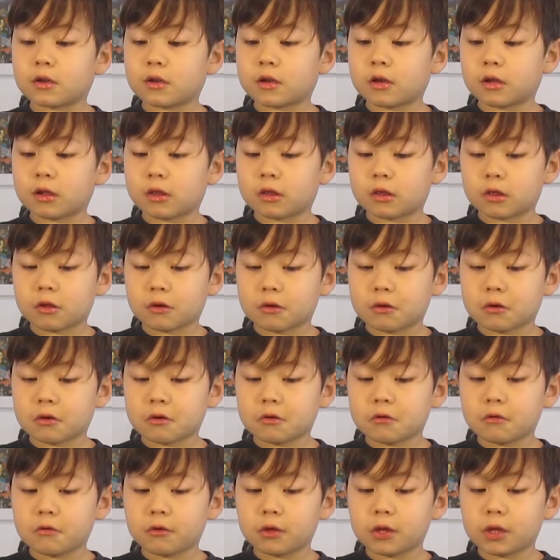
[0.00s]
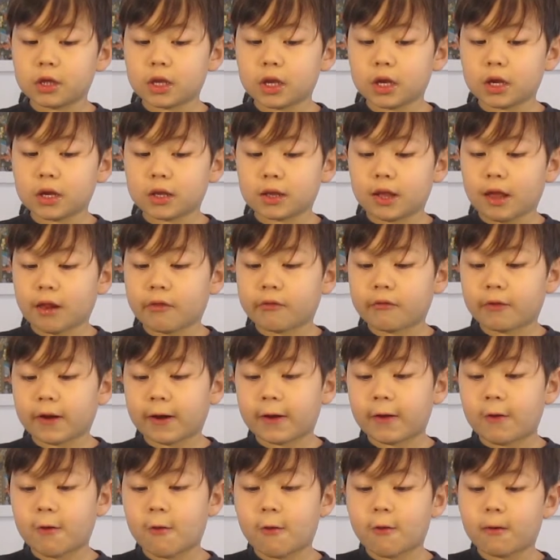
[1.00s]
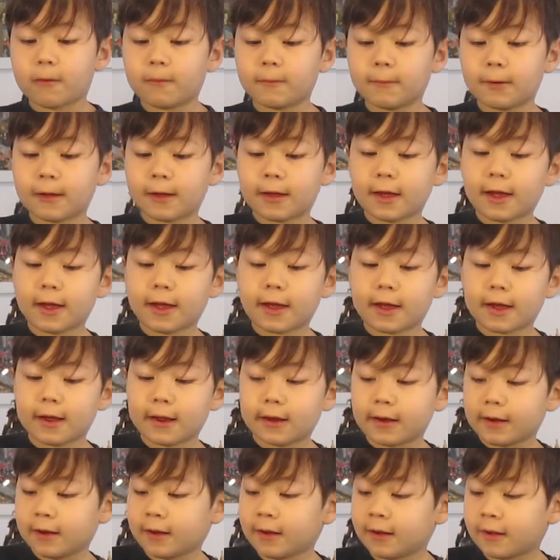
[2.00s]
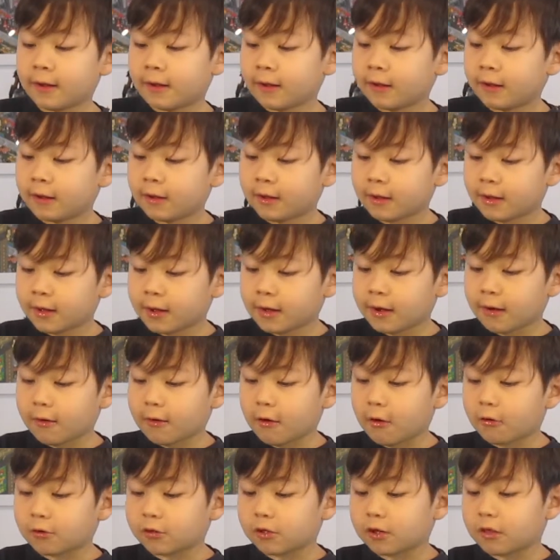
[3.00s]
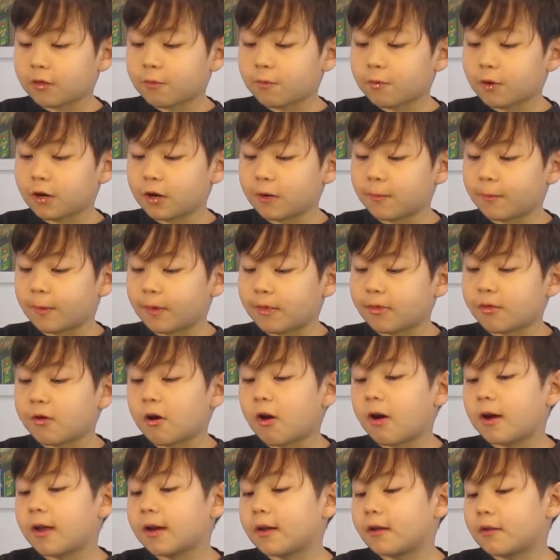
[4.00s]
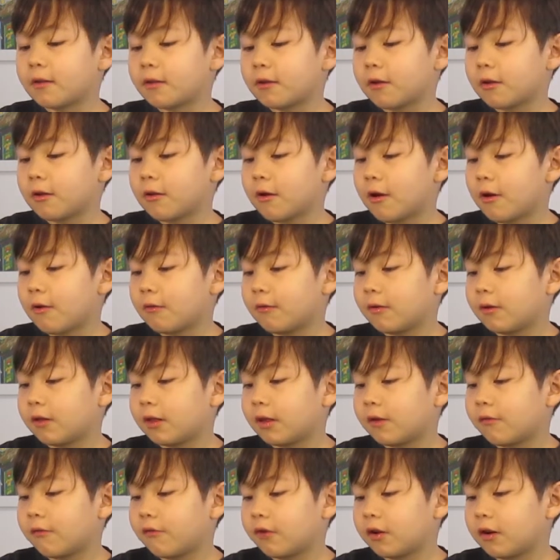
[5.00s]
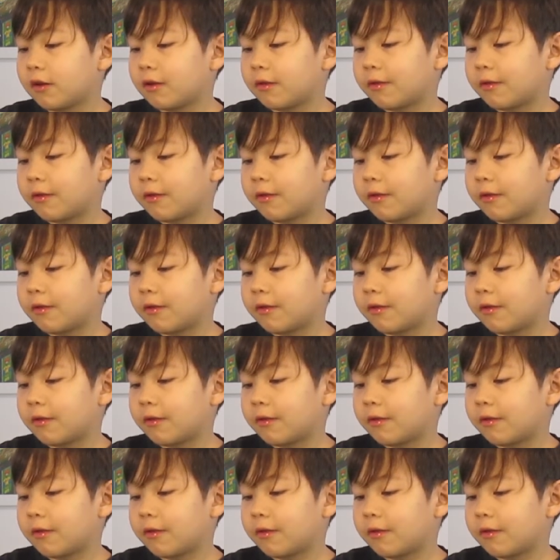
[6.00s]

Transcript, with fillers: the circle stick, that's what I call it. And here, I'll just put them aside because they're not really for the